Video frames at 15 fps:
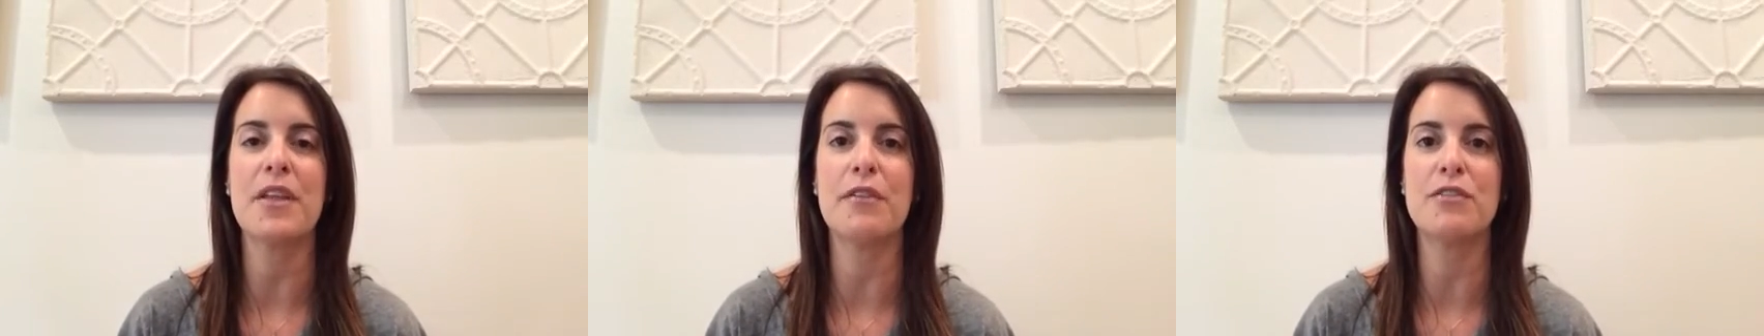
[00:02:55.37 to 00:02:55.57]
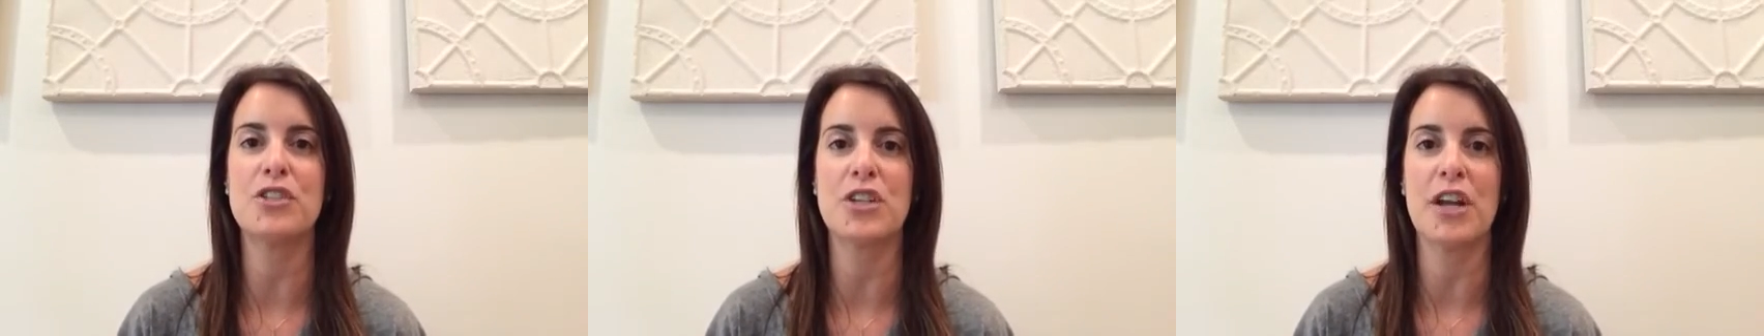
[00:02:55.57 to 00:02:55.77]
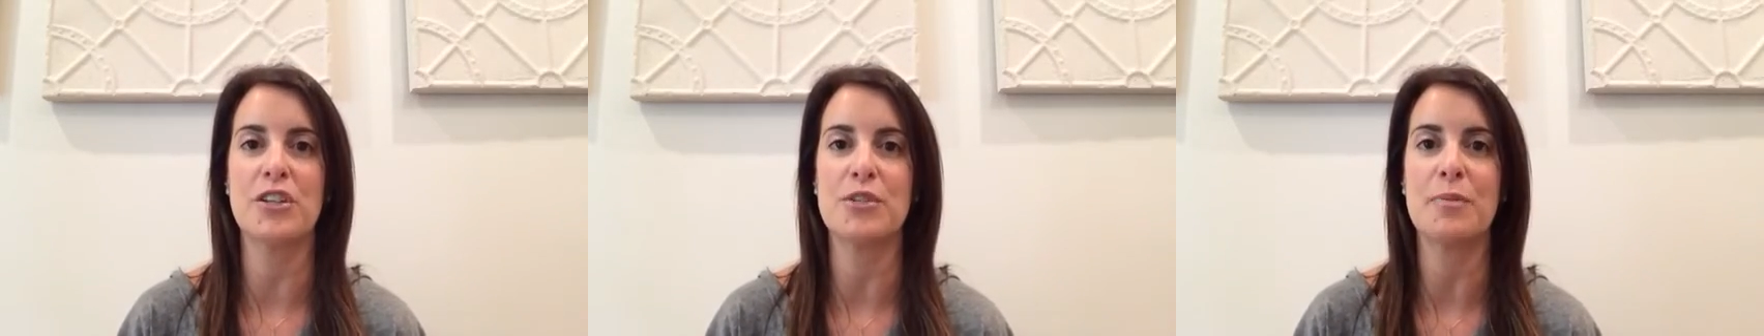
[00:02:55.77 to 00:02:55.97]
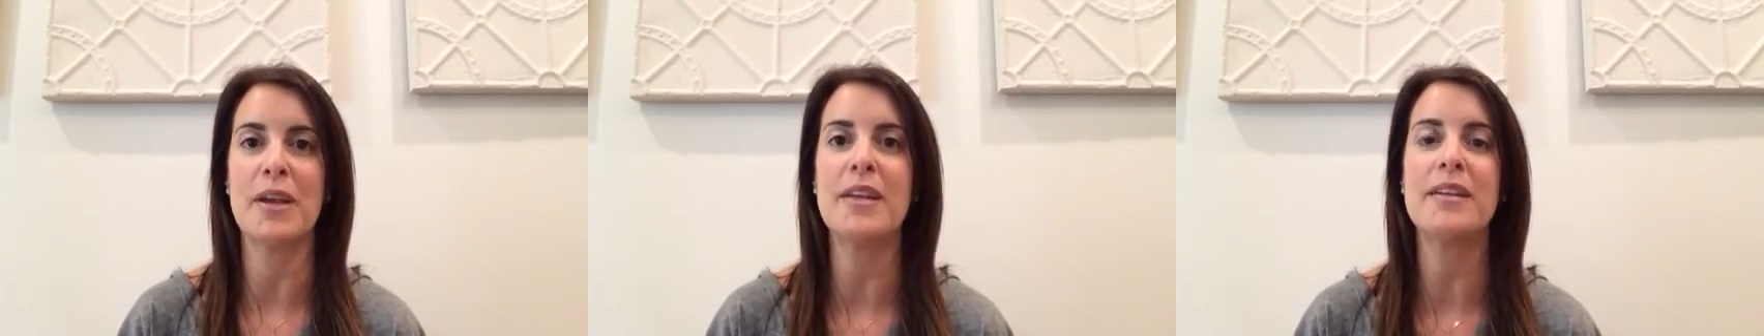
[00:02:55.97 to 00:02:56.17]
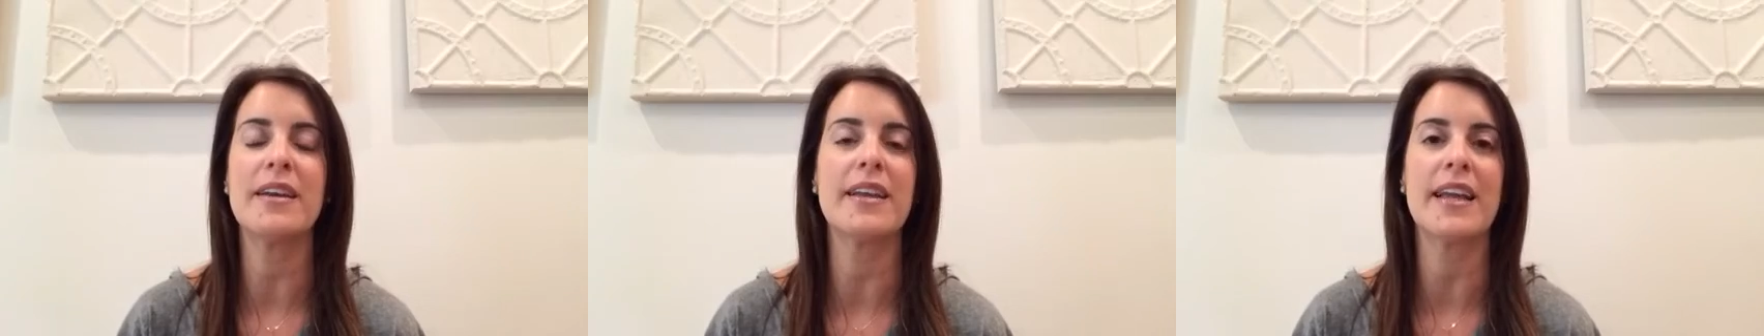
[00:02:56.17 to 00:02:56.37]
of
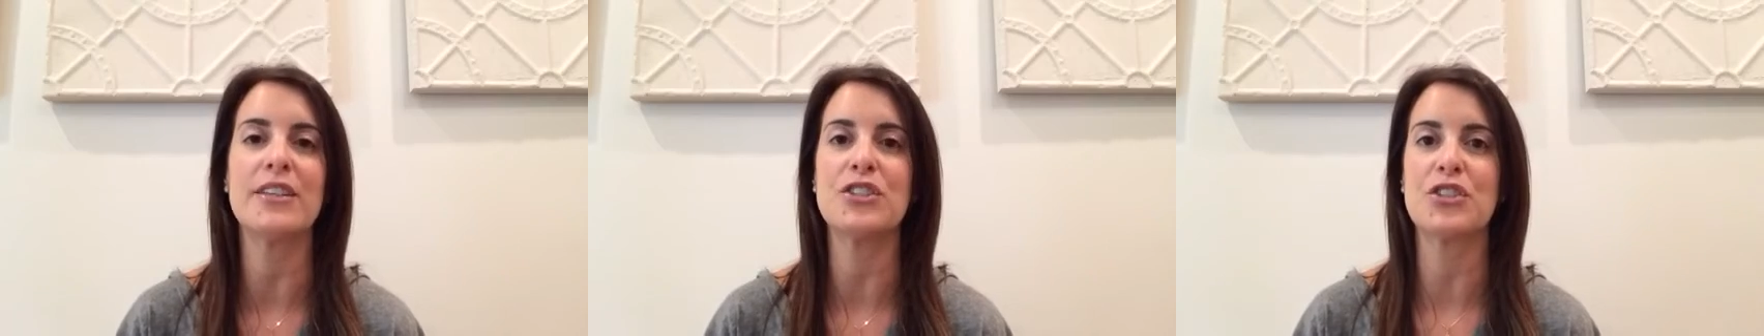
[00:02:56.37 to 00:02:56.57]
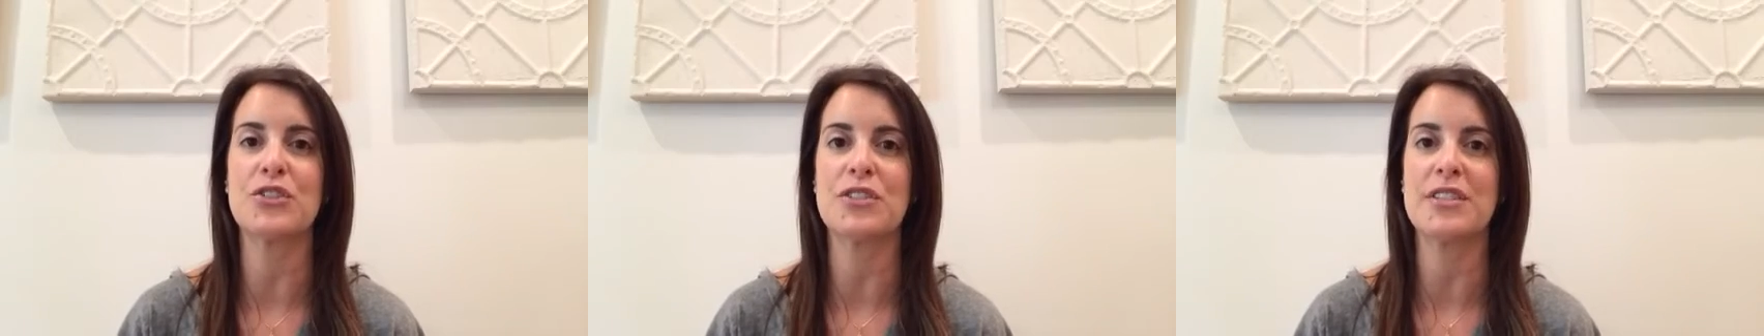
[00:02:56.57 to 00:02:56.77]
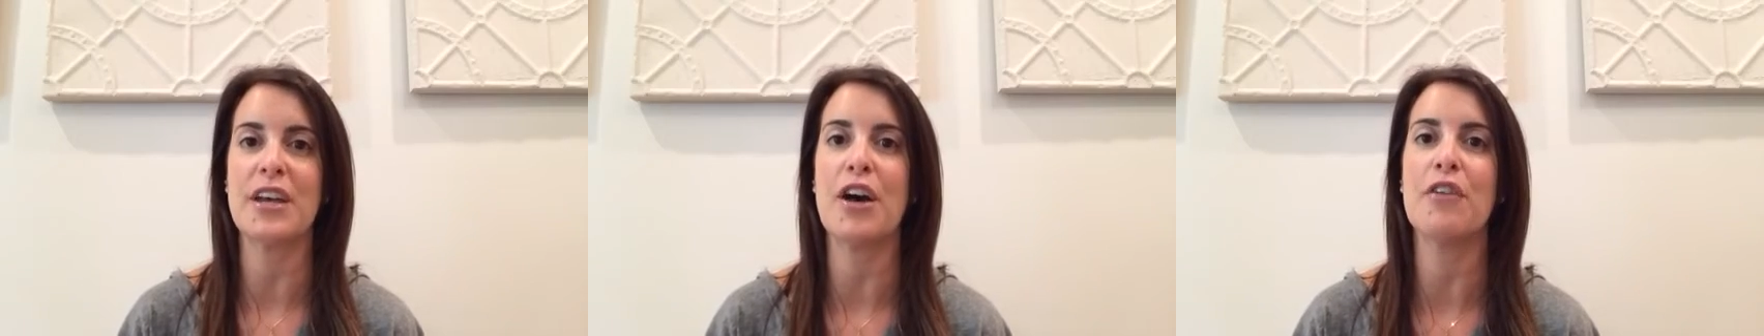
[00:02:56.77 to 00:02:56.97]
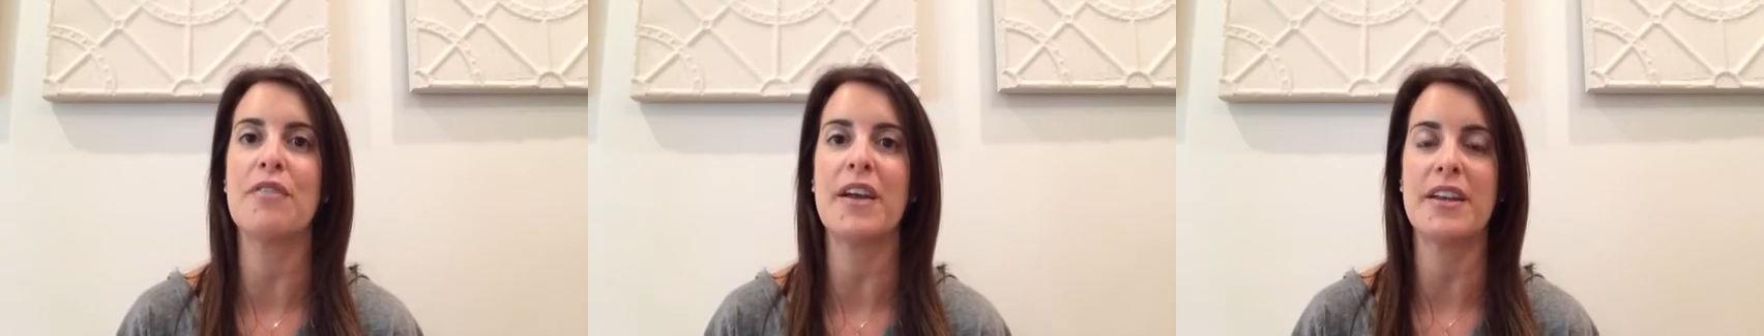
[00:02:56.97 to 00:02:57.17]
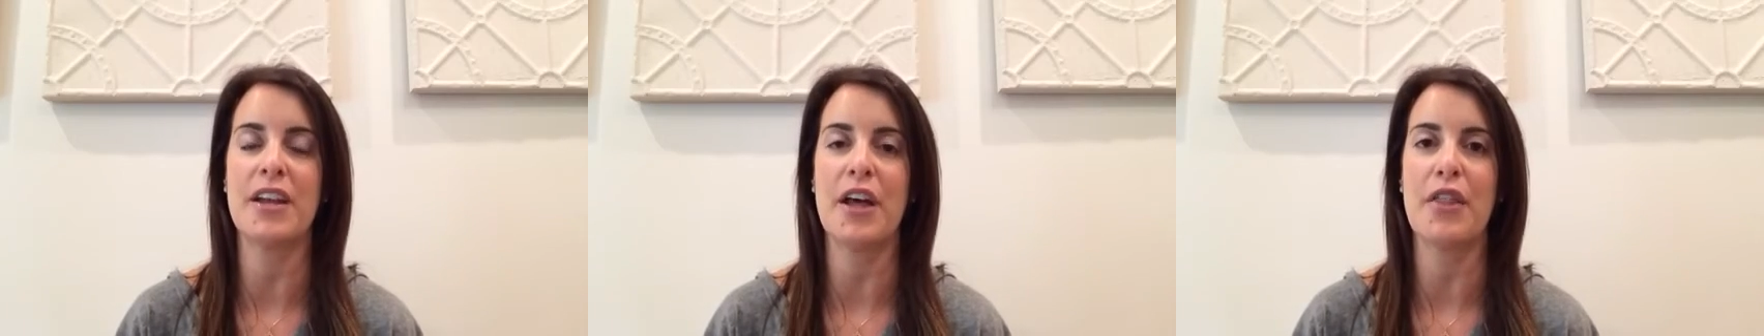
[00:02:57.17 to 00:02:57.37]
judgment against yourself
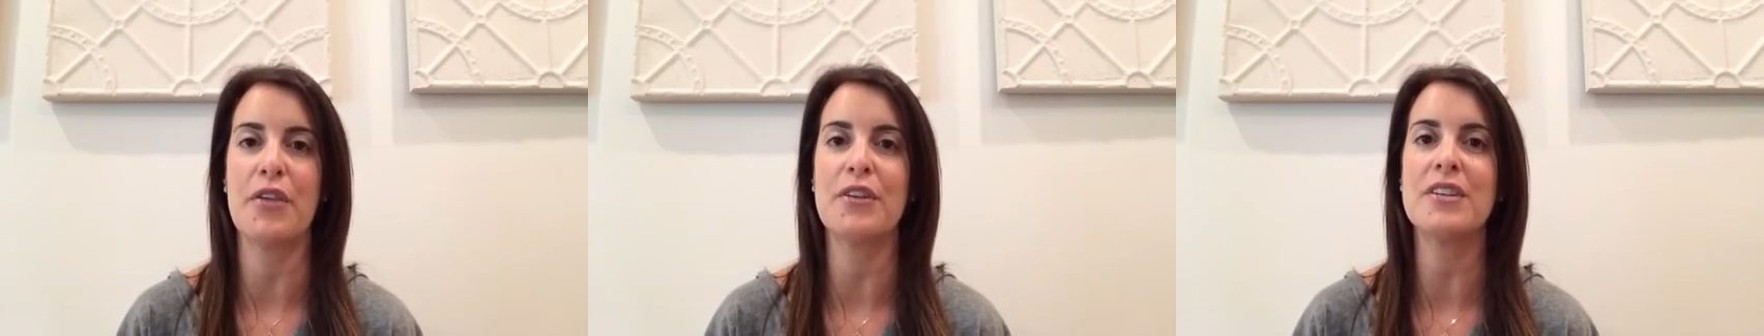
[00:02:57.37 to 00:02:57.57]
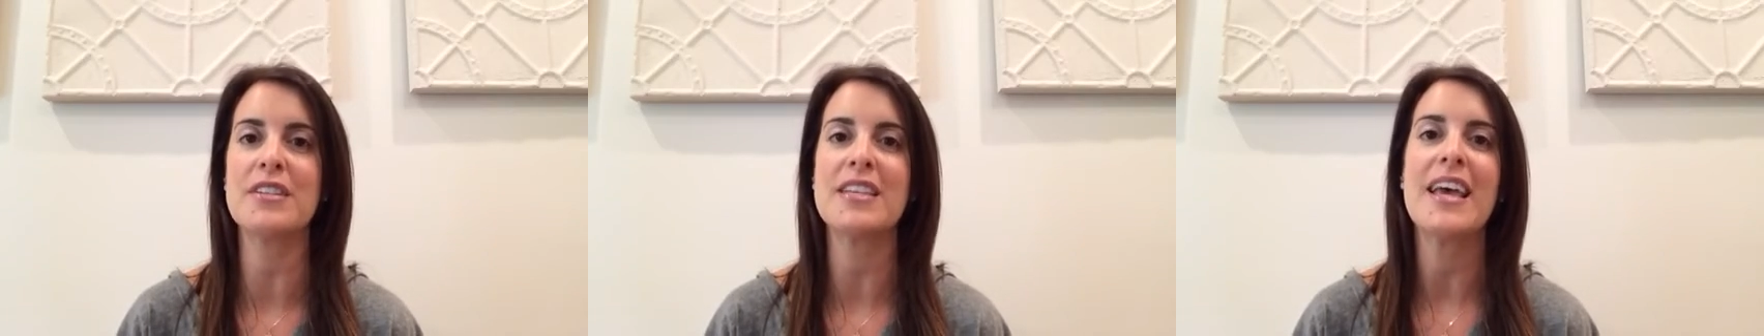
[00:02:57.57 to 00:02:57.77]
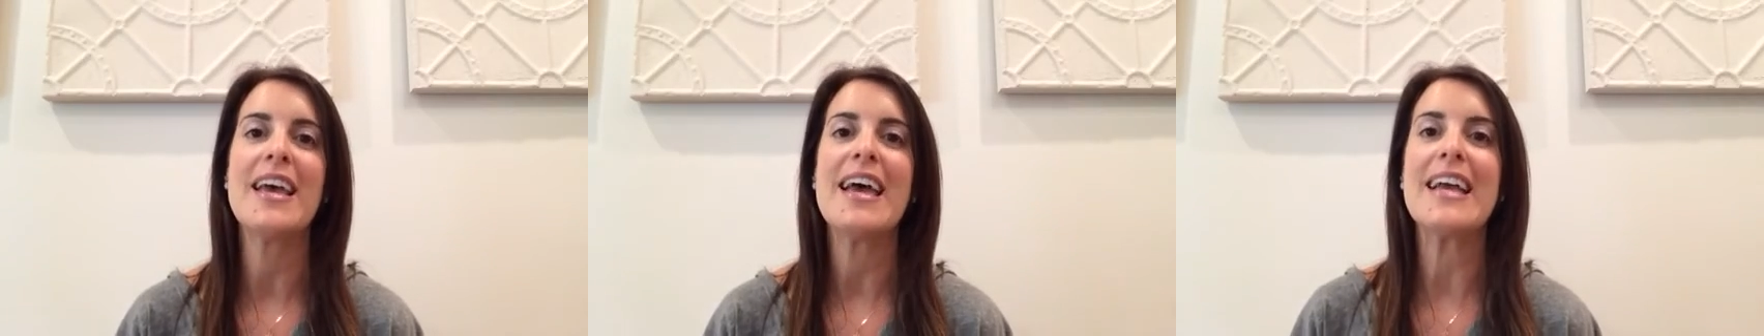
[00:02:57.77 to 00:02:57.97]
and others